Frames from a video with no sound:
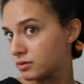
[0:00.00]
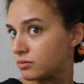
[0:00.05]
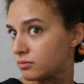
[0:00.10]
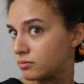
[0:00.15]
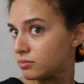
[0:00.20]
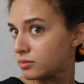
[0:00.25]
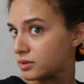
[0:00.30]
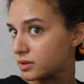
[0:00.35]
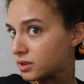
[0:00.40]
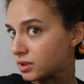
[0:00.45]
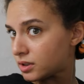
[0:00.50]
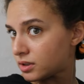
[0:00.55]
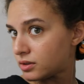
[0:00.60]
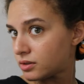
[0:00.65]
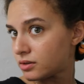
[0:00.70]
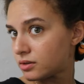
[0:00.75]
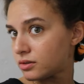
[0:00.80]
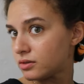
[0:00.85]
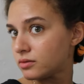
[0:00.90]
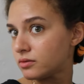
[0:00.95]
put that
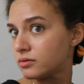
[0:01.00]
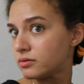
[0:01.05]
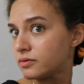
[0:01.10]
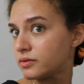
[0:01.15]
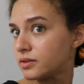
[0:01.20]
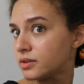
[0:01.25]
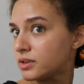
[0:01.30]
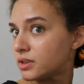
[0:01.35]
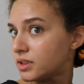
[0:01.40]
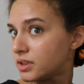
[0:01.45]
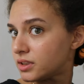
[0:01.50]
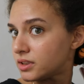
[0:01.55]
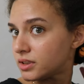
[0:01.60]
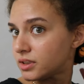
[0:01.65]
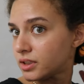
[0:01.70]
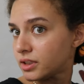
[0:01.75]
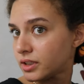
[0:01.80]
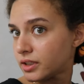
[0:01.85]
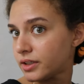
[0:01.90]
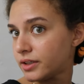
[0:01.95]
over the
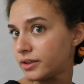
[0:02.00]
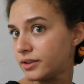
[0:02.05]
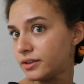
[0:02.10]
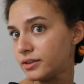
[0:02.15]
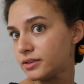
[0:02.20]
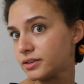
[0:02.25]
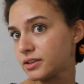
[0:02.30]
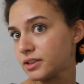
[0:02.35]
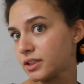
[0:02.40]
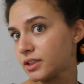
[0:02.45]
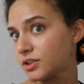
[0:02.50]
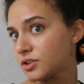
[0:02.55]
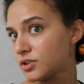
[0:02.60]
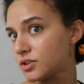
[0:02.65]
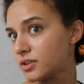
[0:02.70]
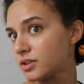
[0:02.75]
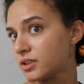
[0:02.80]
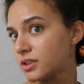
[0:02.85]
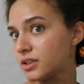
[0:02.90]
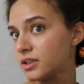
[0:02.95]
entire
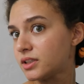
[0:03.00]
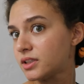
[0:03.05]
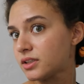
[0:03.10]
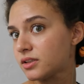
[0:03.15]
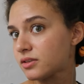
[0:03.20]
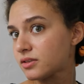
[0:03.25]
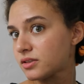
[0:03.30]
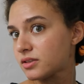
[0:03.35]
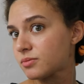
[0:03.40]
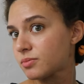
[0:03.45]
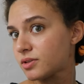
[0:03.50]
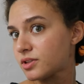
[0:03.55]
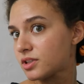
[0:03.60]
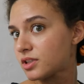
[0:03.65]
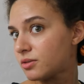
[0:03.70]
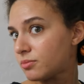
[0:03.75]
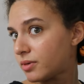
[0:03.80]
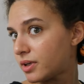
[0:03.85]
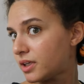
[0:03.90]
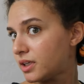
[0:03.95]
section of this,
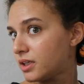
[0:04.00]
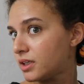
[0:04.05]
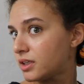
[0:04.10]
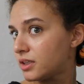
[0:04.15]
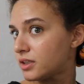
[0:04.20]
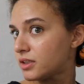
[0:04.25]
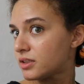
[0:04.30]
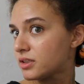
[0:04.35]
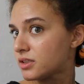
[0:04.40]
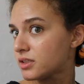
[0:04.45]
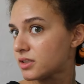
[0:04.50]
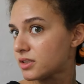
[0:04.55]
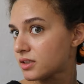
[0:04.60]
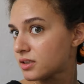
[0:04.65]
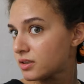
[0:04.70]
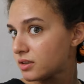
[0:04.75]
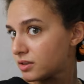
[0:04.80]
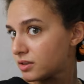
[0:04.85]
especially my ends.